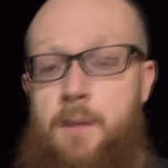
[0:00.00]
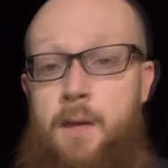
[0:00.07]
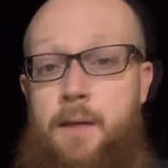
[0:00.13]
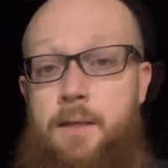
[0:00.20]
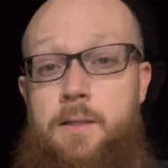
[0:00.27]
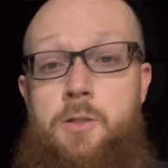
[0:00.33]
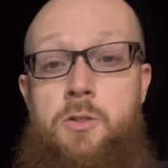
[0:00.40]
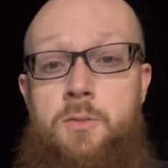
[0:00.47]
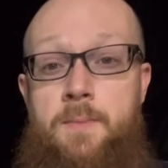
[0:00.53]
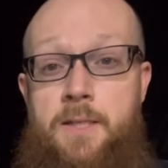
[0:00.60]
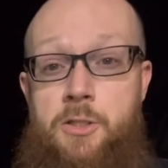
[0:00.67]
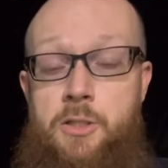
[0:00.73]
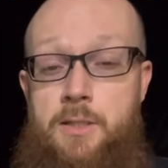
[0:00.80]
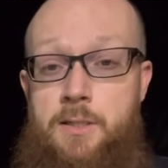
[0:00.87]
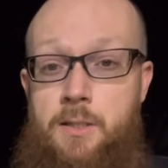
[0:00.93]
I did use my
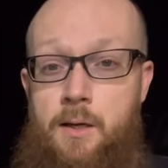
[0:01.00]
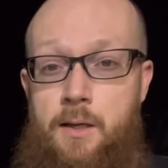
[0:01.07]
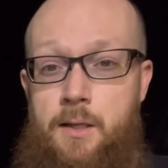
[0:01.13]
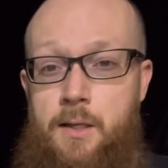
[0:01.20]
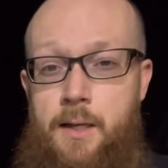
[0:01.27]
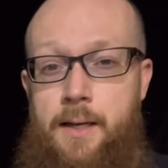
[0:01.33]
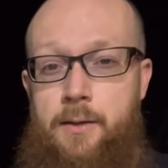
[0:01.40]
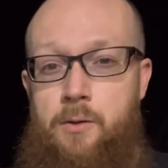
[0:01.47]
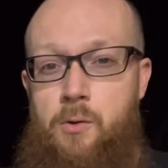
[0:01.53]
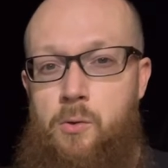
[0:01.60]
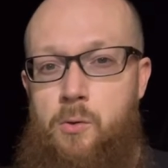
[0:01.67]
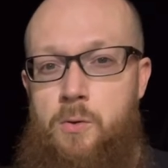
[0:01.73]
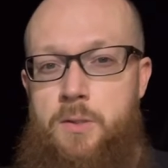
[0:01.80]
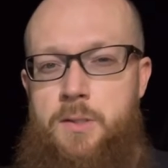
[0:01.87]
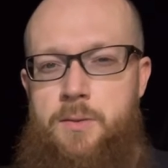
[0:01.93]
jigsaw to cut out the
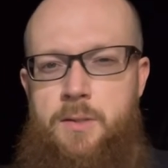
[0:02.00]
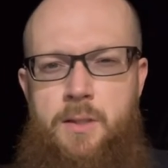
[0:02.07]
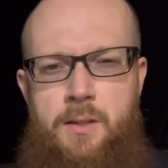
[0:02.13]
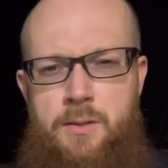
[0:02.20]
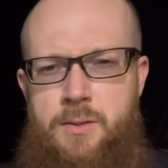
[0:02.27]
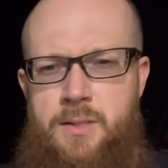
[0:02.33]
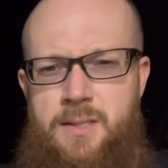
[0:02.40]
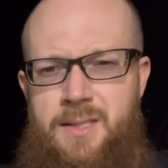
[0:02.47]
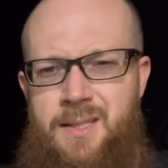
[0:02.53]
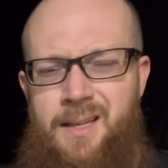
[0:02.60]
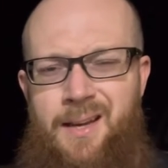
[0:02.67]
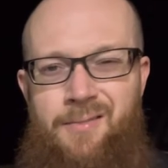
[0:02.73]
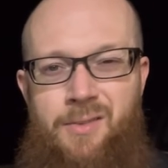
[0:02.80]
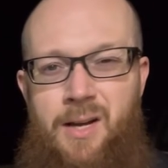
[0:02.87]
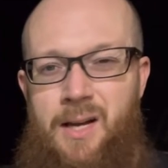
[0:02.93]
holes. It's the closest thing
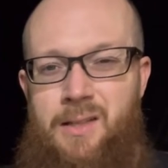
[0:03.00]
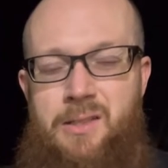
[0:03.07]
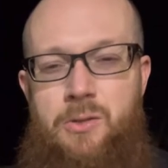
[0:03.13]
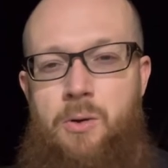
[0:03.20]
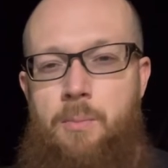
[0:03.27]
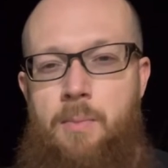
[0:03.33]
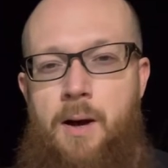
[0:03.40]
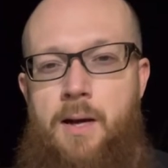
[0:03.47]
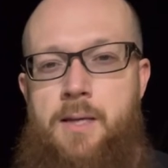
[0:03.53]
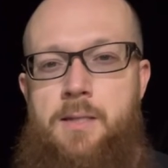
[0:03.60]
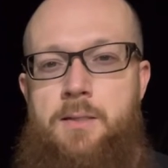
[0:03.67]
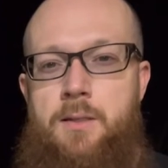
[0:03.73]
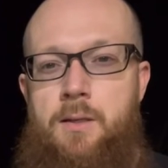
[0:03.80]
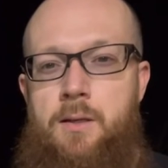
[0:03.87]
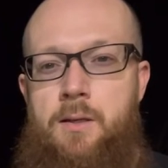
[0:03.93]
I've got to a body
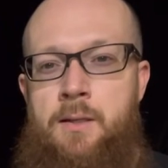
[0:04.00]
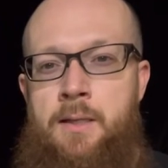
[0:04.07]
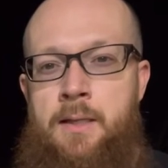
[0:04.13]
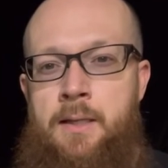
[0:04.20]
saw,